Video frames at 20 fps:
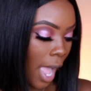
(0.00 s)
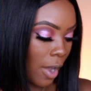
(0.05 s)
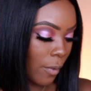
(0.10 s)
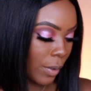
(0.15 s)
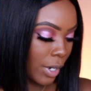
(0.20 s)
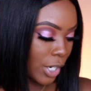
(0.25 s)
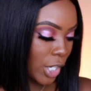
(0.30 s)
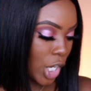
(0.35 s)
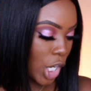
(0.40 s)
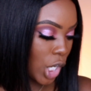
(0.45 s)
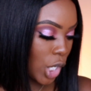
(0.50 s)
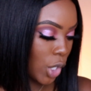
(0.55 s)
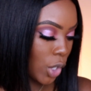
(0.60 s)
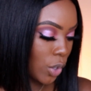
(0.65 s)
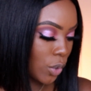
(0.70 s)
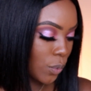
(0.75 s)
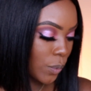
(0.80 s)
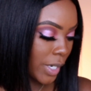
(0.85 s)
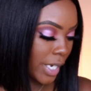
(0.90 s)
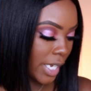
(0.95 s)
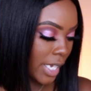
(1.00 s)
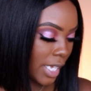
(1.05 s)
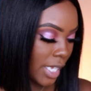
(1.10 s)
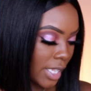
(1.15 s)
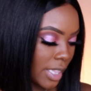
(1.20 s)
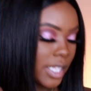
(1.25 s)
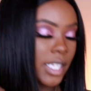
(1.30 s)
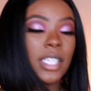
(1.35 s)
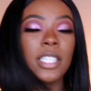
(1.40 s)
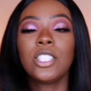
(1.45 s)
I want to go
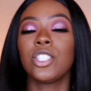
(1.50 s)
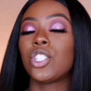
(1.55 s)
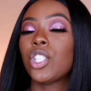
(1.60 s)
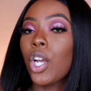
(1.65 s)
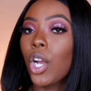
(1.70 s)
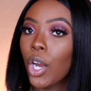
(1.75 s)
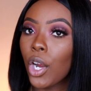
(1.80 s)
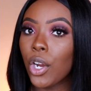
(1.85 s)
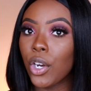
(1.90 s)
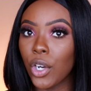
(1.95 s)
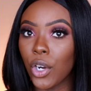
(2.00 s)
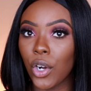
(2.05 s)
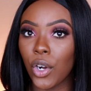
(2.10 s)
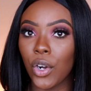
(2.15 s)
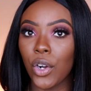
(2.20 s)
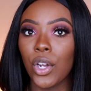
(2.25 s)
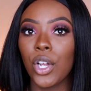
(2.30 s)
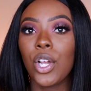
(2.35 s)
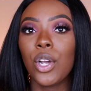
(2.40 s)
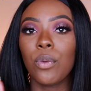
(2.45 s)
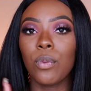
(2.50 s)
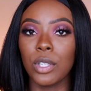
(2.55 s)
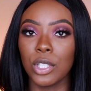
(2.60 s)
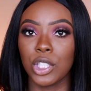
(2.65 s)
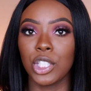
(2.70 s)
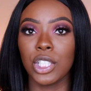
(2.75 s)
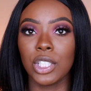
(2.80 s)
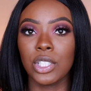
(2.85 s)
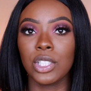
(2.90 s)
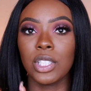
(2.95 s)
with Eternal,
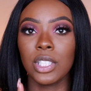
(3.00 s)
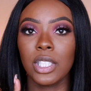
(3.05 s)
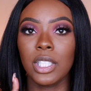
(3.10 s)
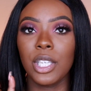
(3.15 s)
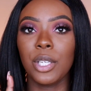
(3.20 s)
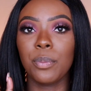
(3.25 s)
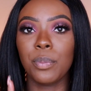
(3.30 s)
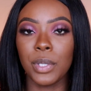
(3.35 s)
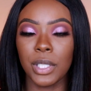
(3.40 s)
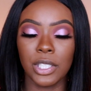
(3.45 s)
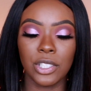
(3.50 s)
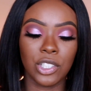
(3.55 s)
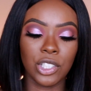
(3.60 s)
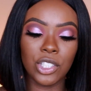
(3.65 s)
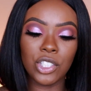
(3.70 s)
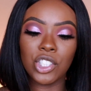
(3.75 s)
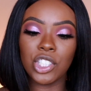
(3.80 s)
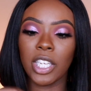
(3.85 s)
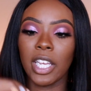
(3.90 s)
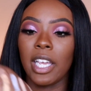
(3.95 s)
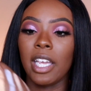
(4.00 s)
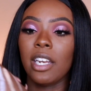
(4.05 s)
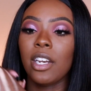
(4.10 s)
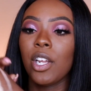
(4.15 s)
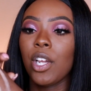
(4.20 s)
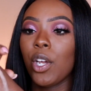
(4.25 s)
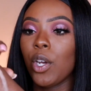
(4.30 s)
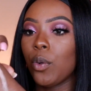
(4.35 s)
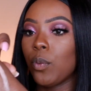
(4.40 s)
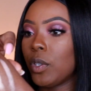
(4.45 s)
which is the peachy shade,
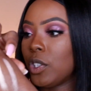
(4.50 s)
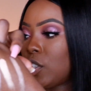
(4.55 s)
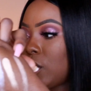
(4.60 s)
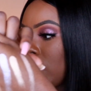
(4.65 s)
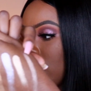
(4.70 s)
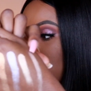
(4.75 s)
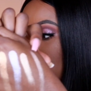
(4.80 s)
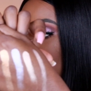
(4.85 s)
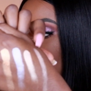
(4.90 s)
which is